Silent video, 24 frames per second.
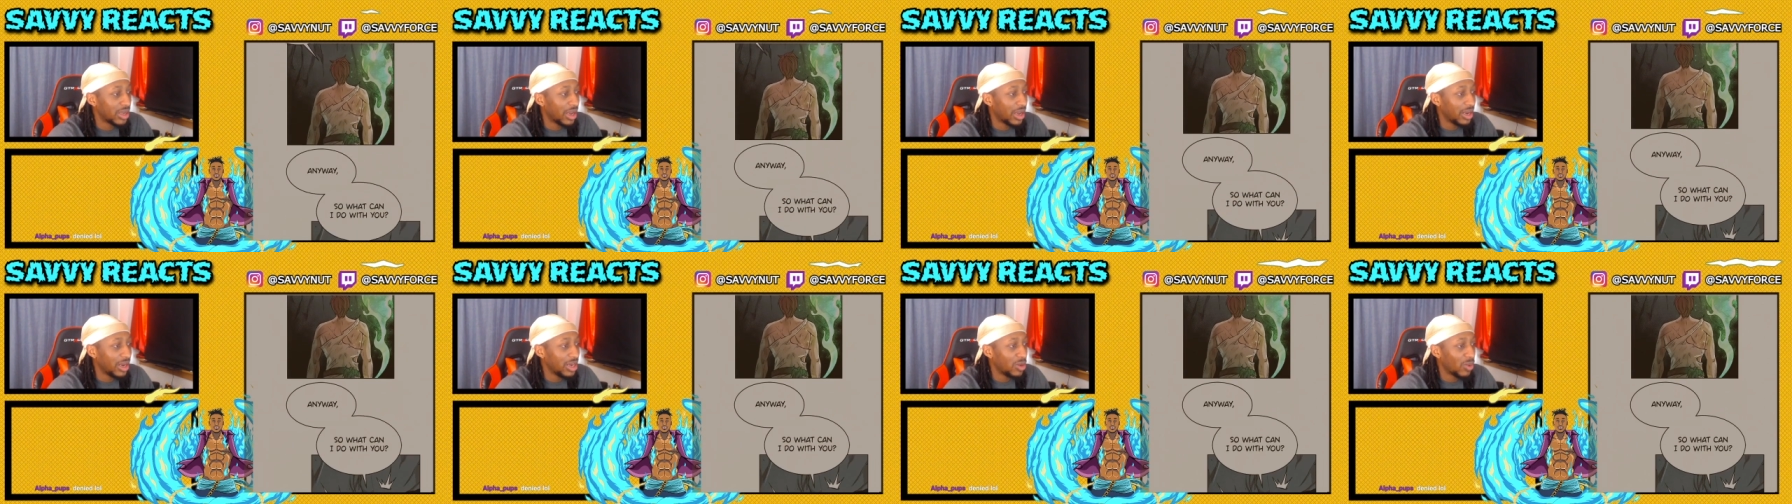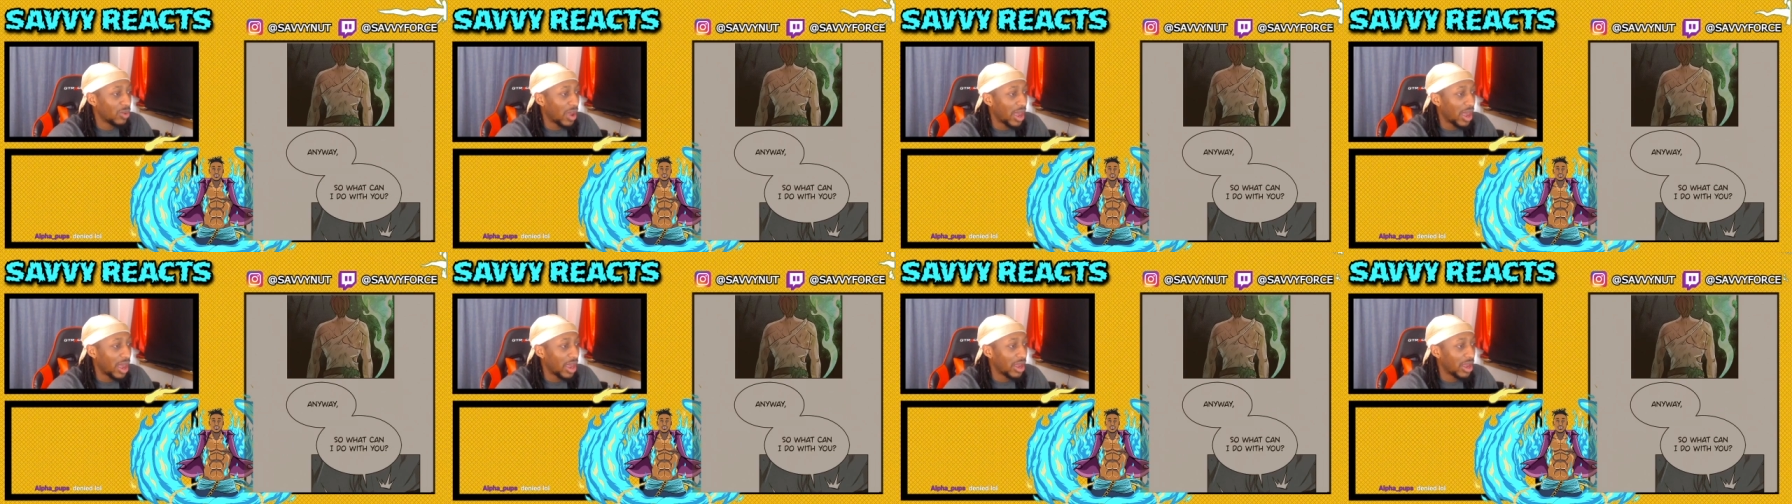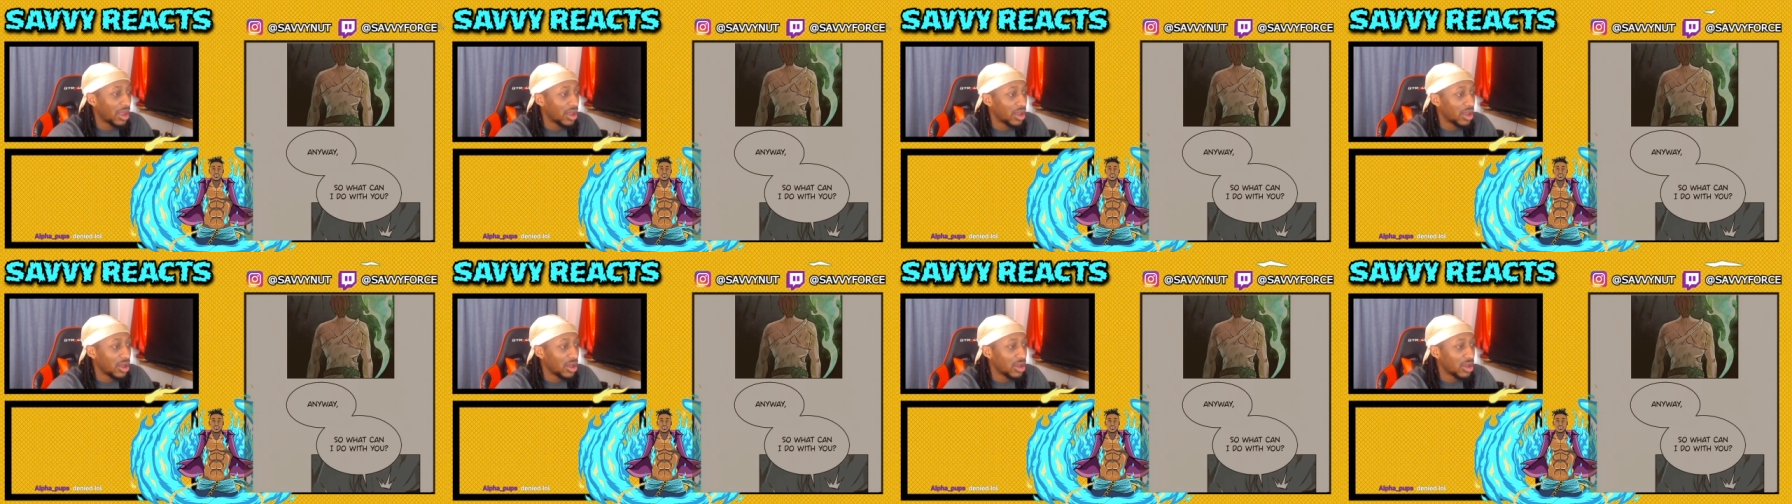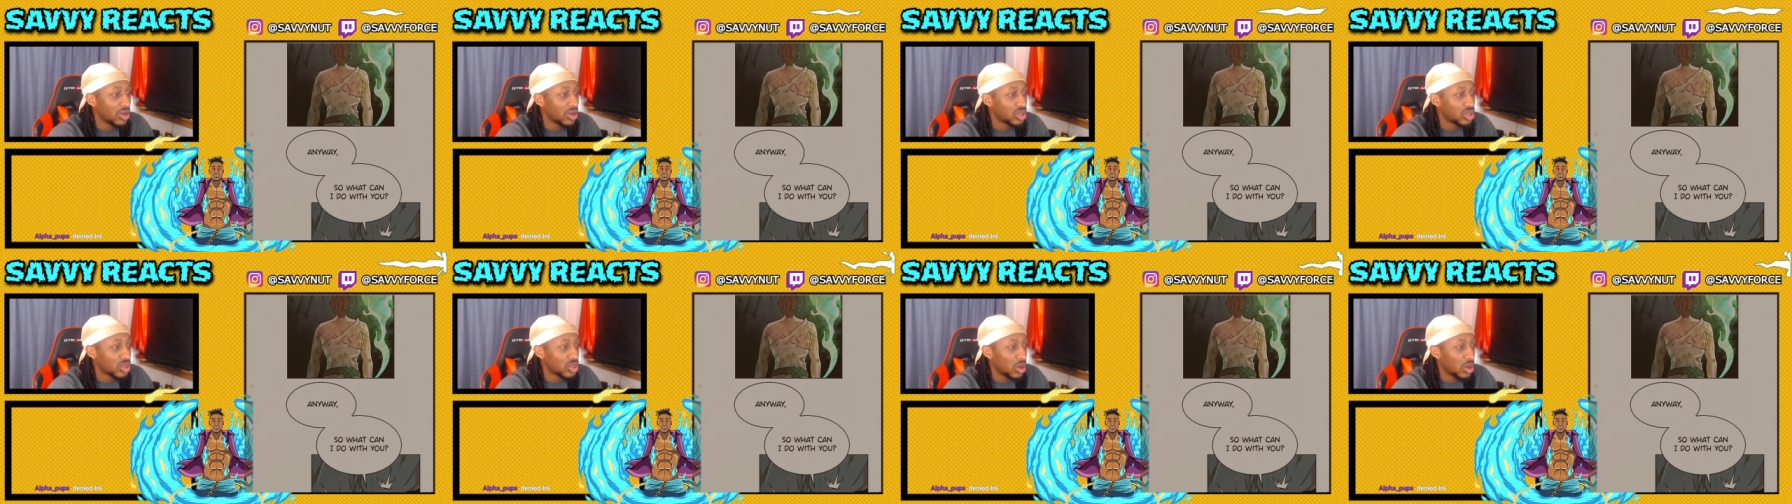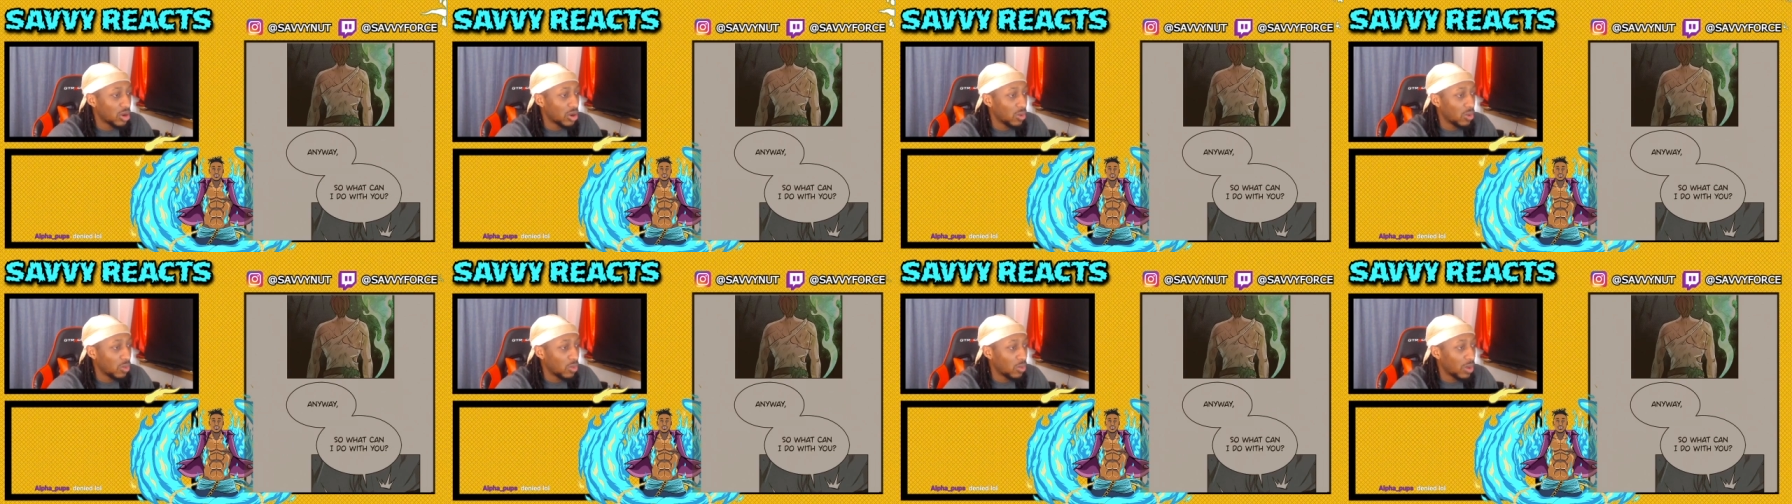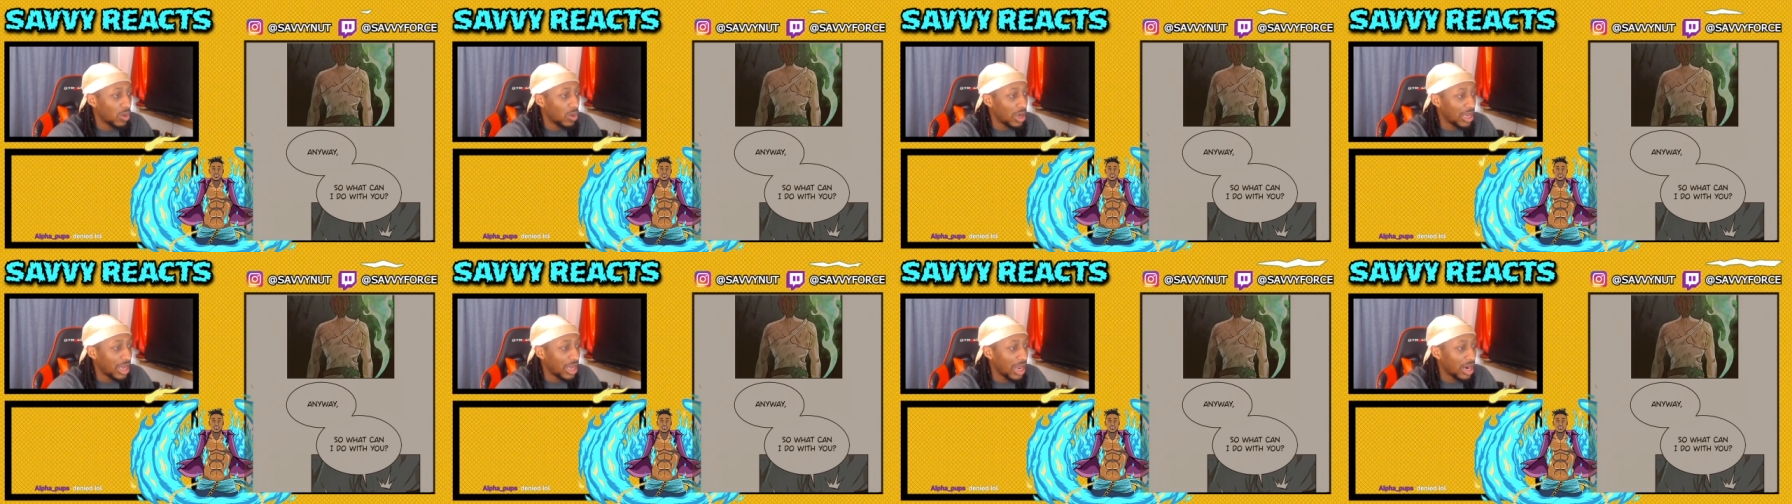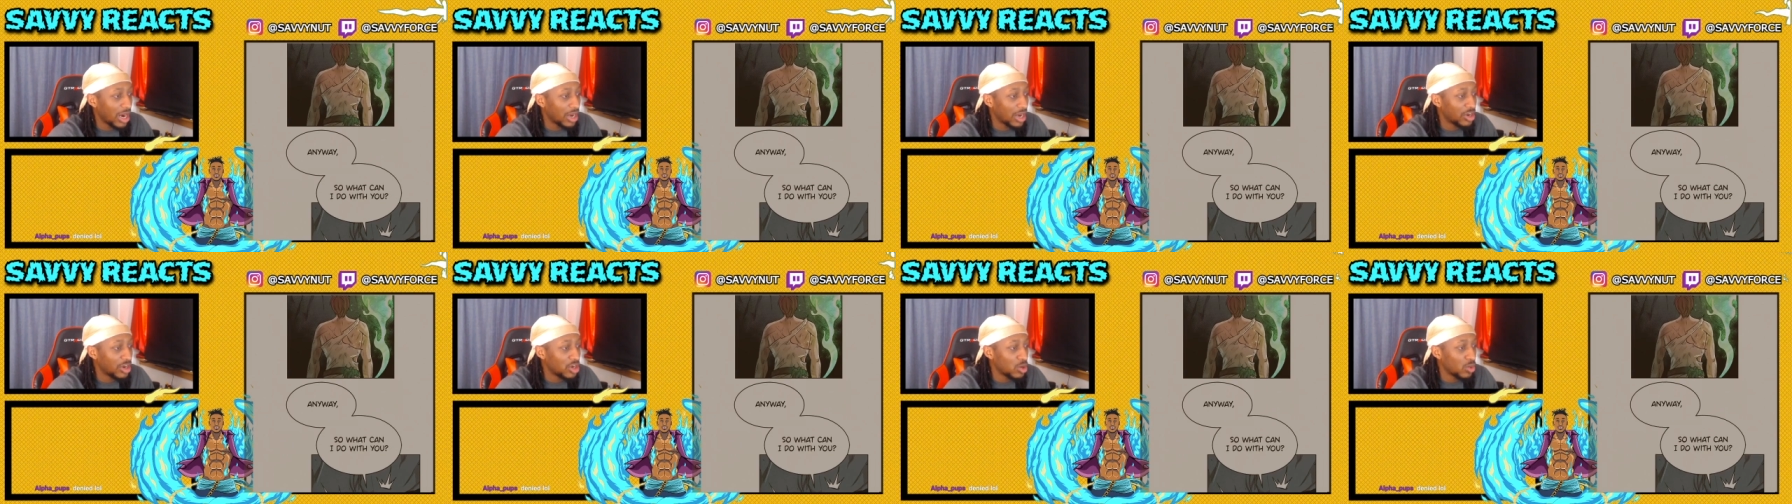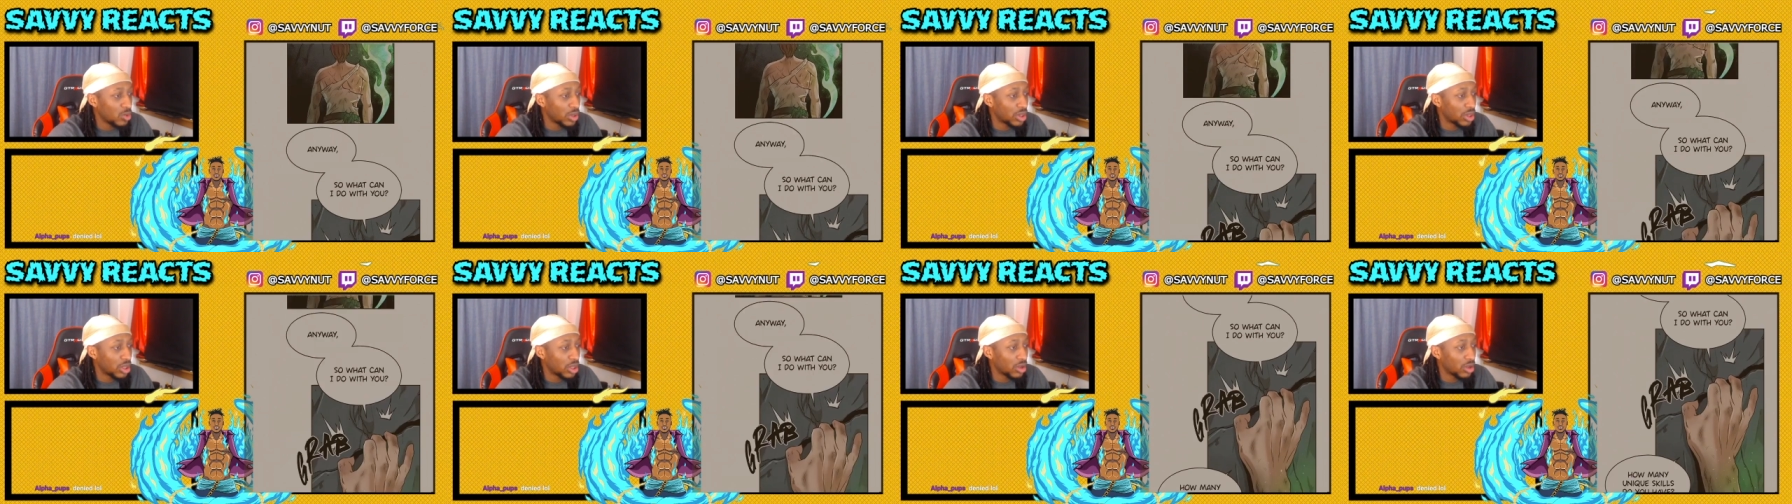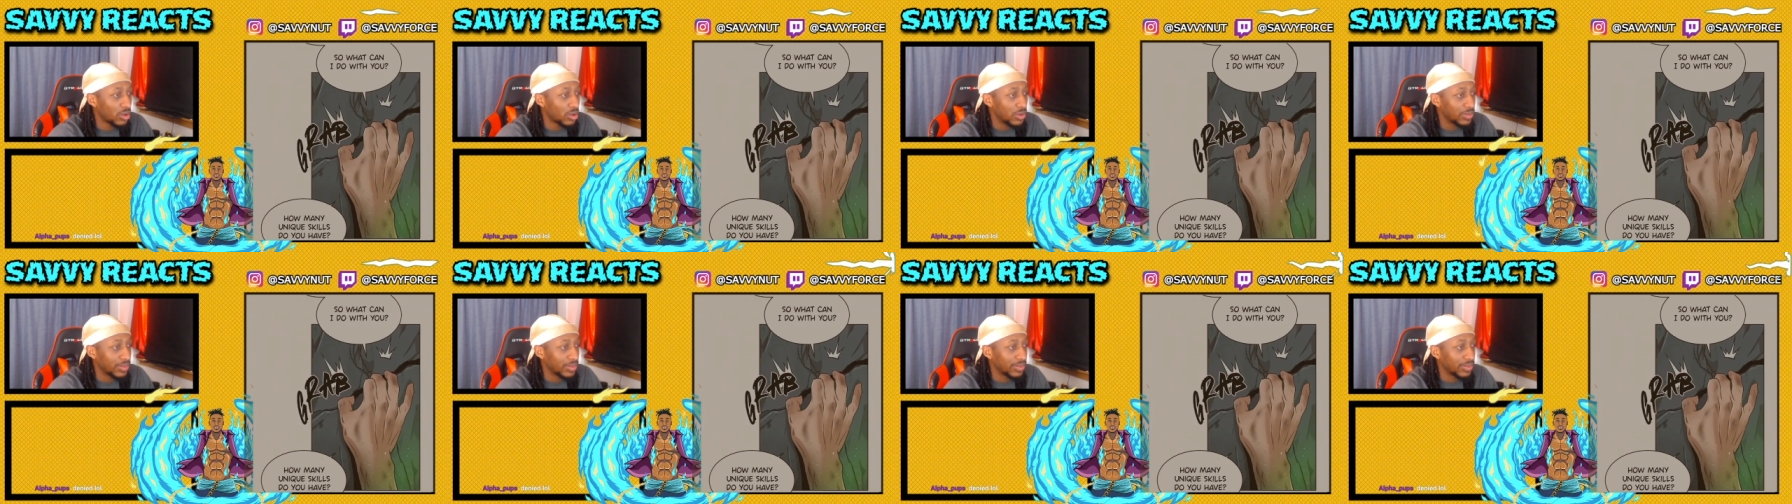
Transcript: Anyway, so what can I do with you?